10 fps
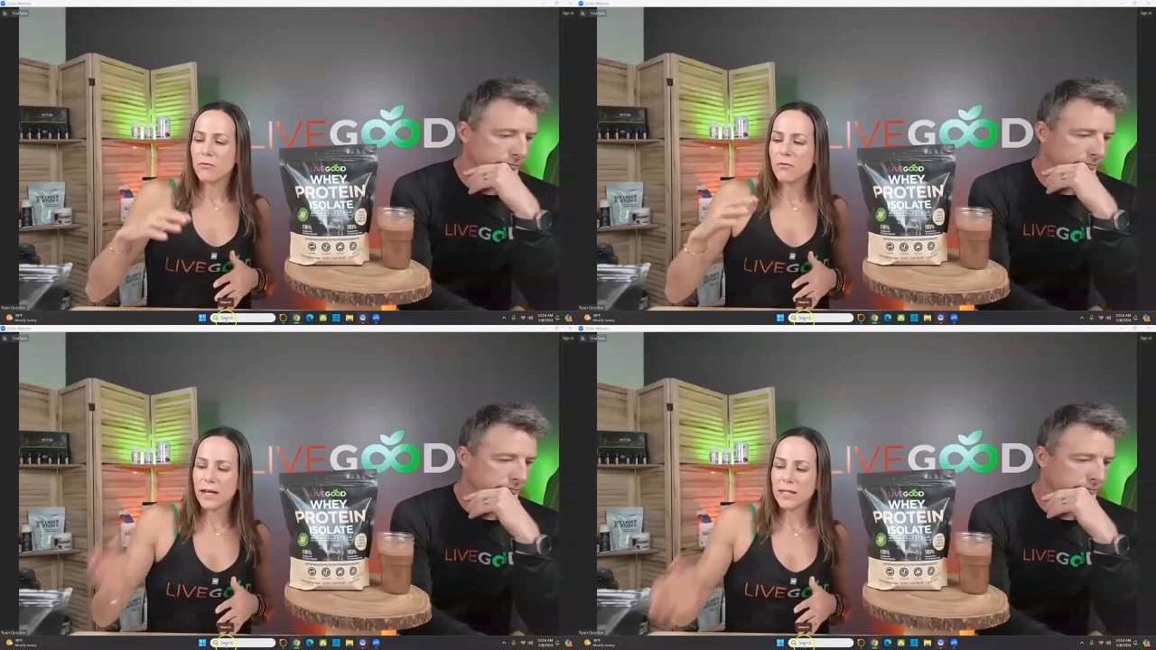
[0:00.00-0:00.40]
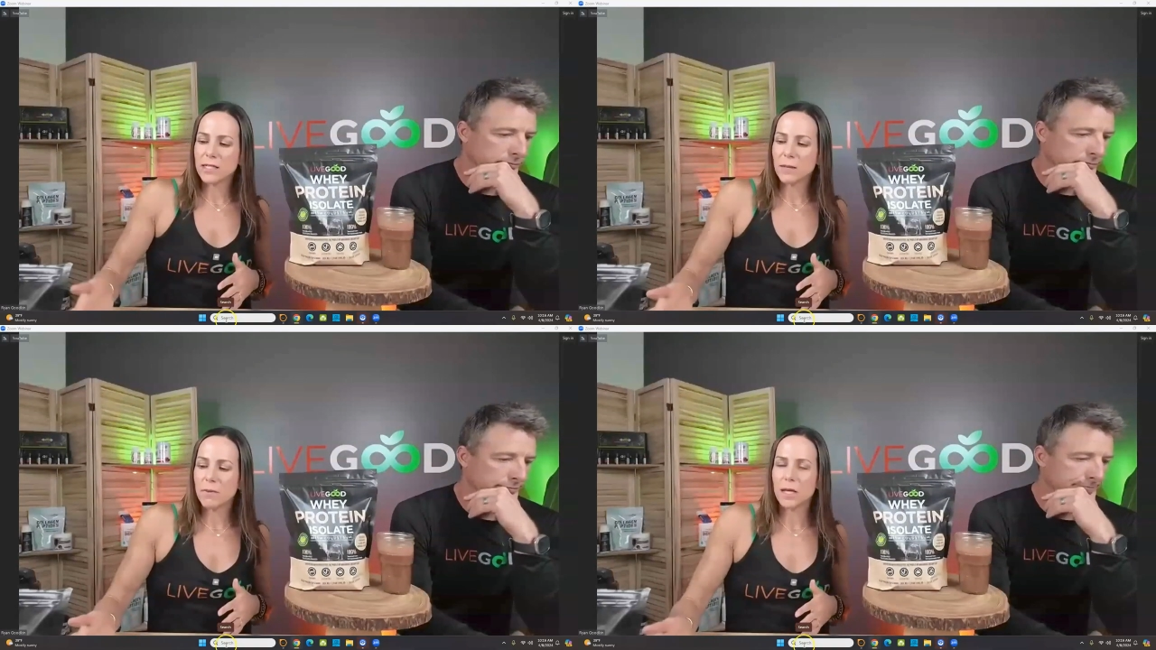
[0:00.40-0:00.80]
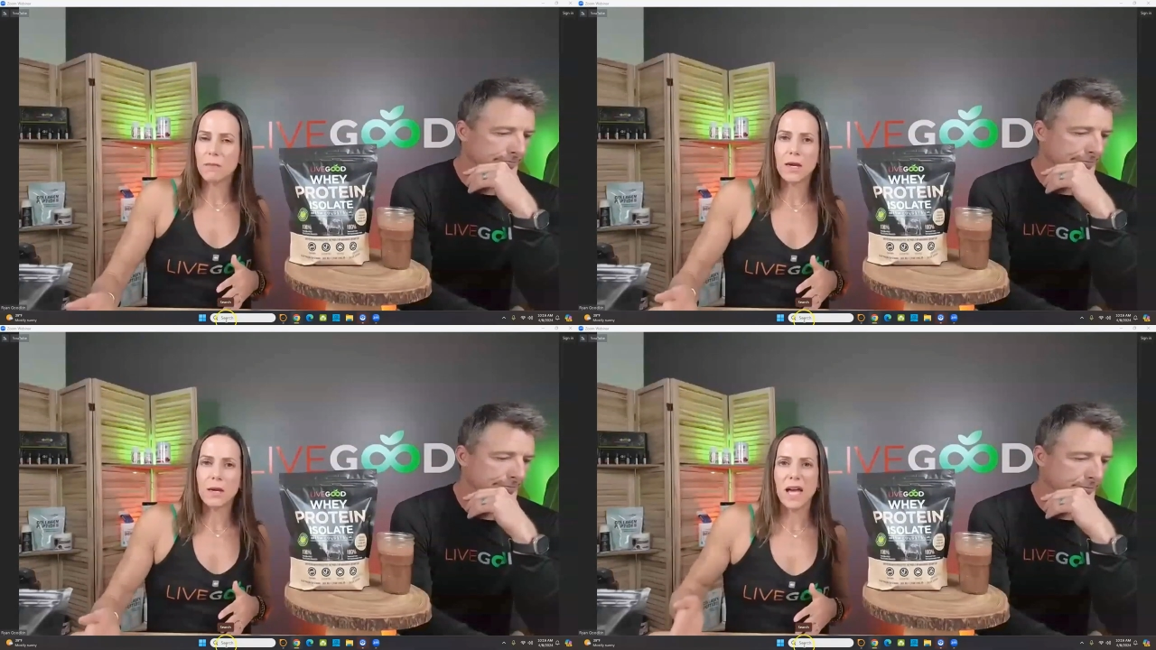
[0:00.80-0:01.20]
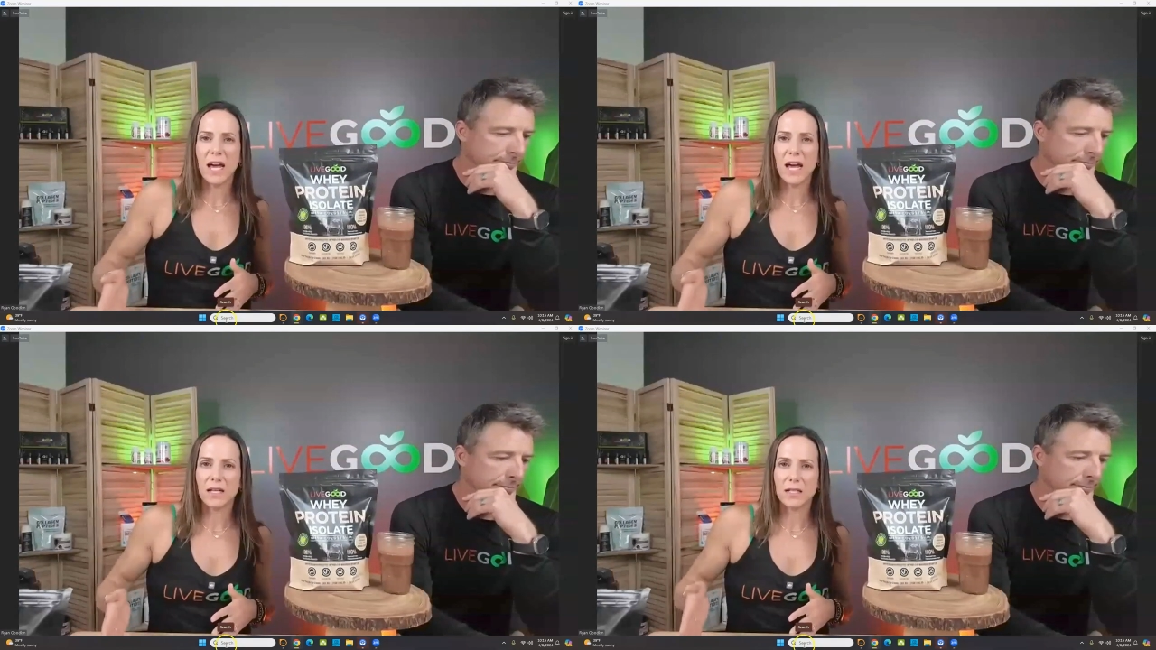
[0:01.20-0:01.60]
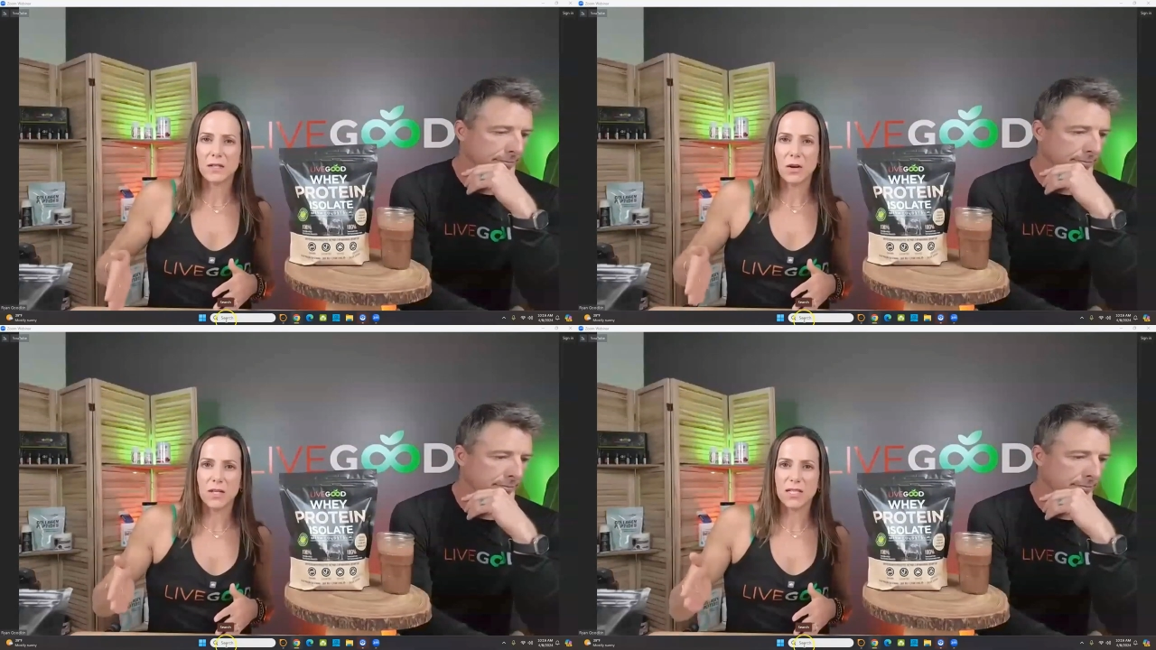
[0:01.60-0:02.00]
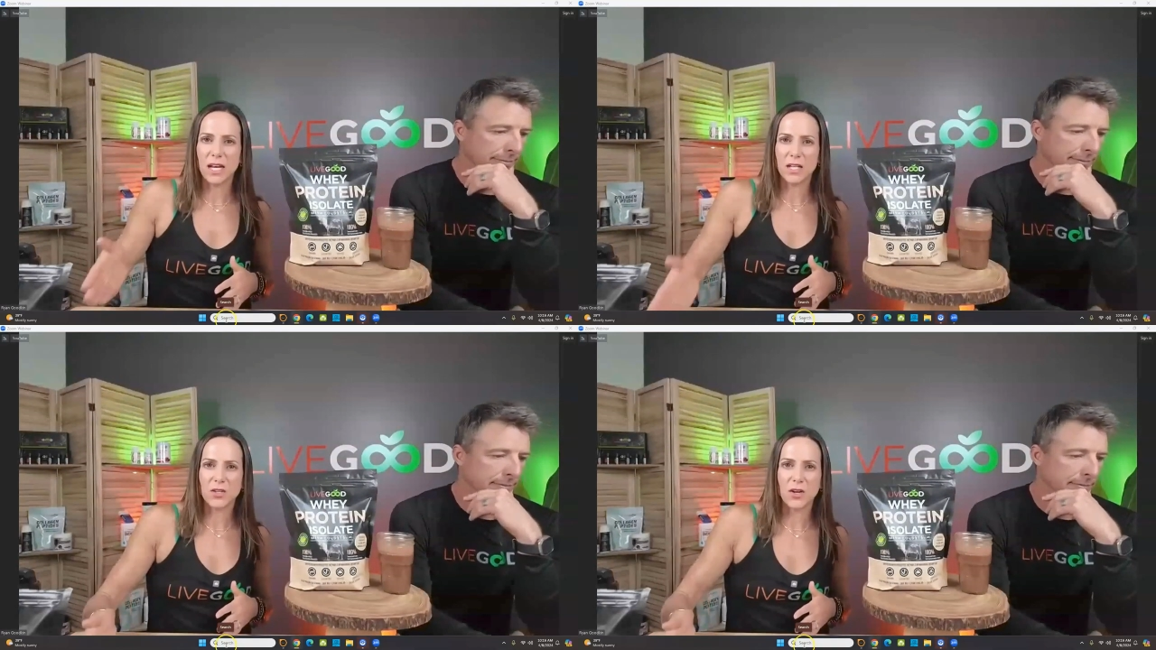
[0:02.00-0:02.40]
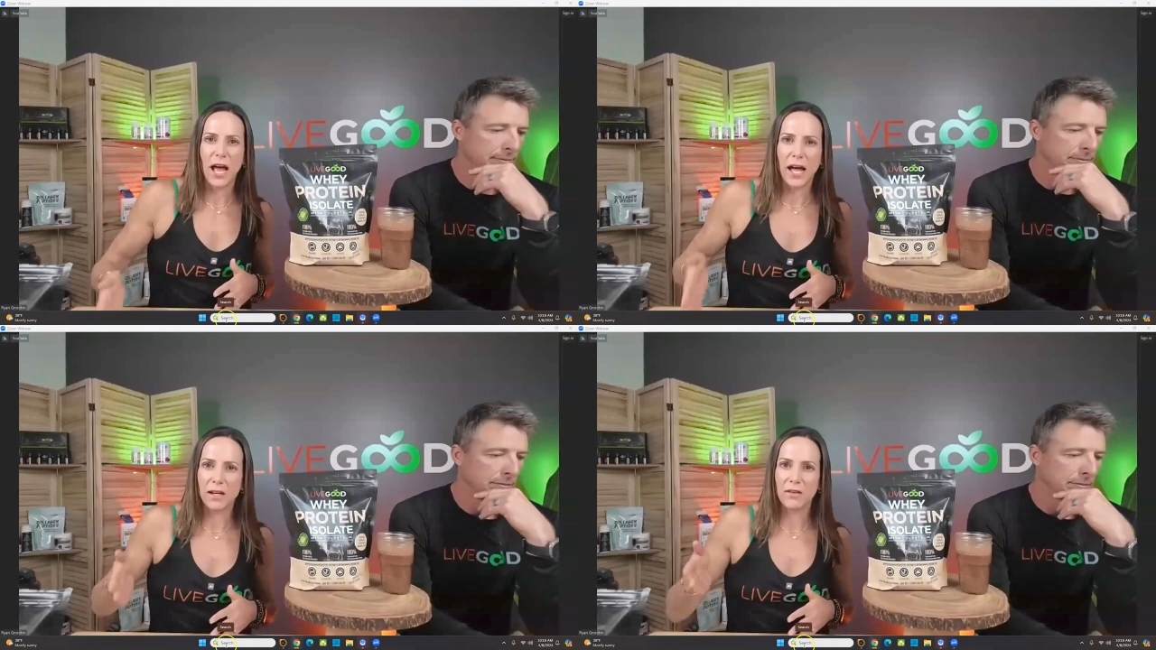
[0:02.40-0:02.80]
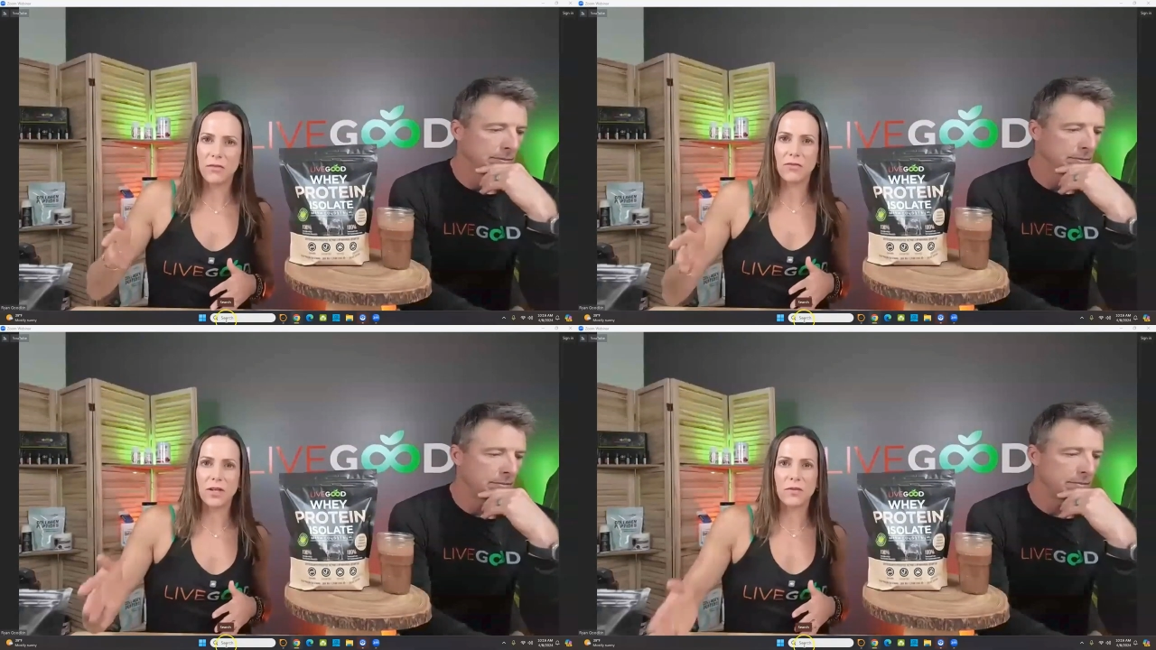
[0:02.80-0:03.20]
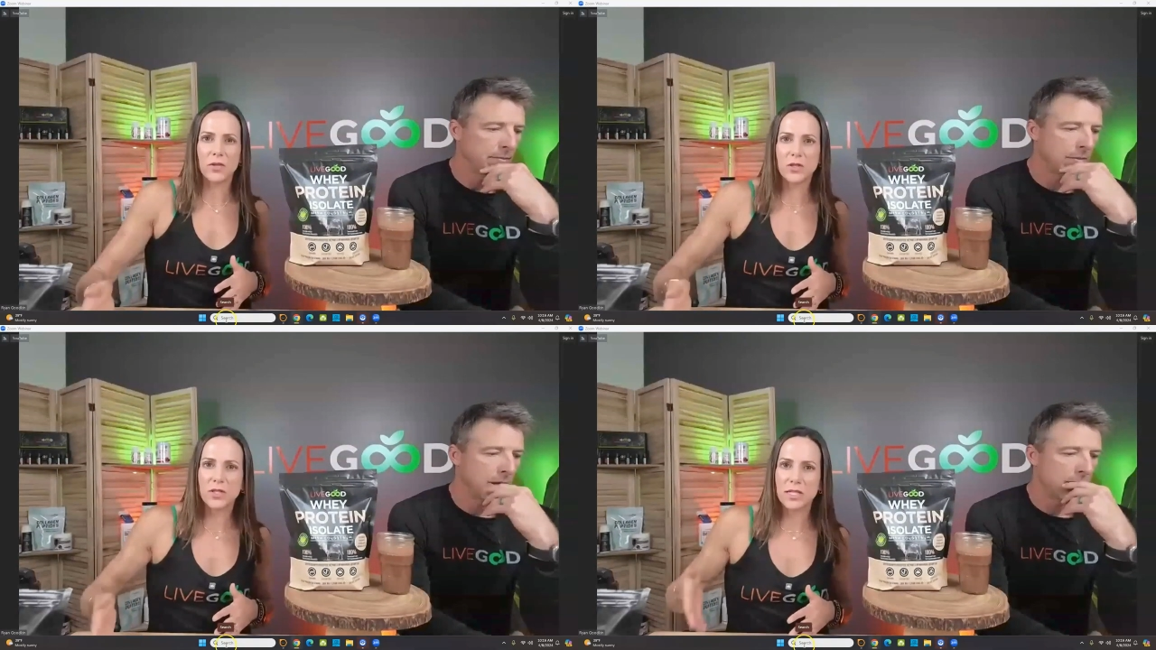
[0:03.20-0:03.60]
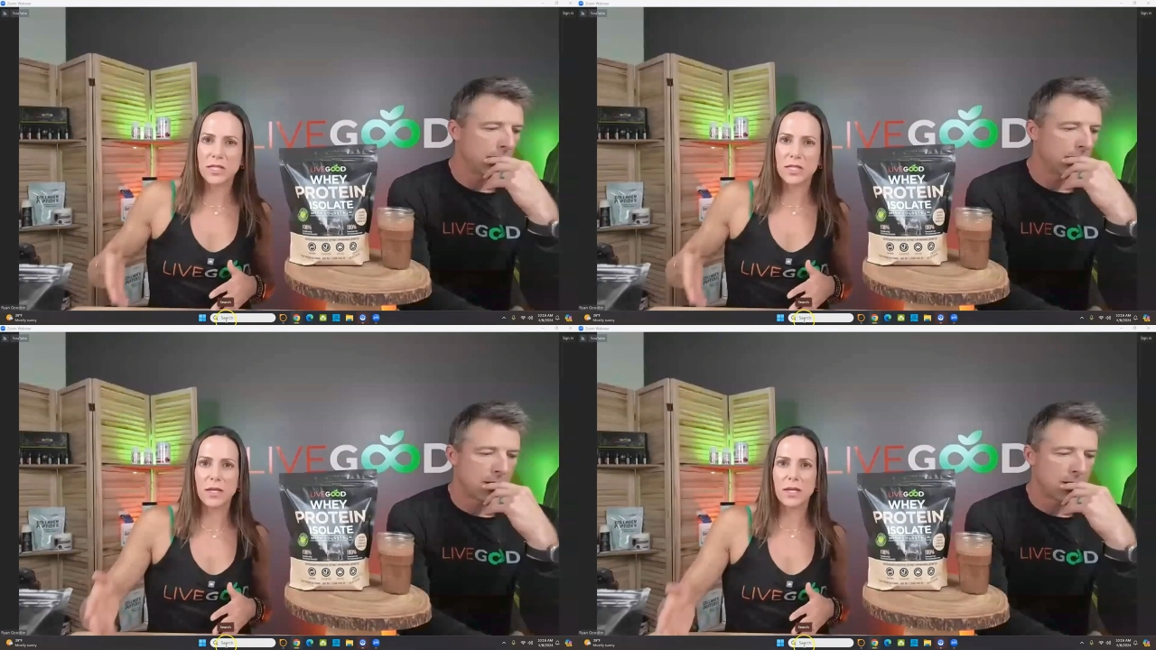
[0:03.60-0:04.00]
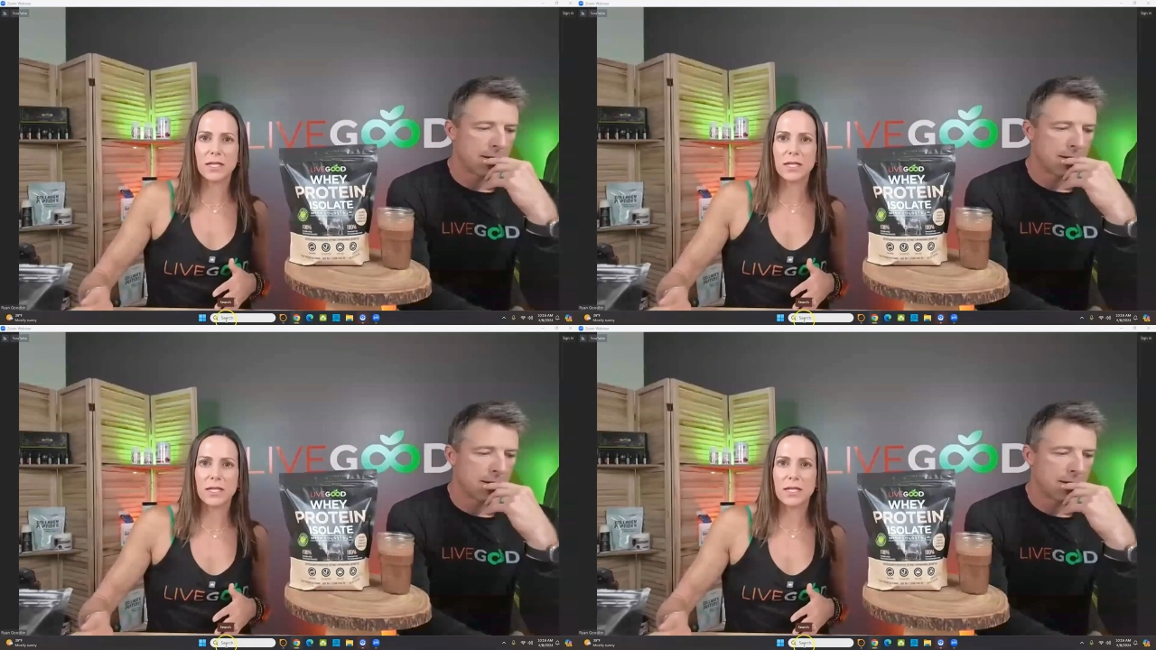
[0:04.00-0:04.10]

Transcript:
Speaker 1: find something that maybe has all these extra added flavors and type of